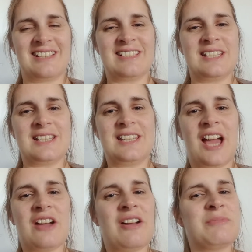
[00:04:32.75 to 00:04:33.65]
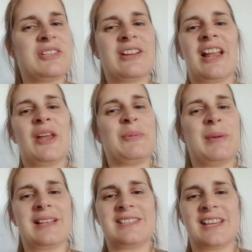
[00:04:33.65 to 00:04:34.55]
I said, "No, I'm doing a lot
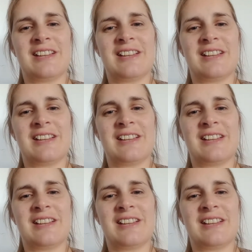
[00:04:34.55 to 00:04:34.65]
better.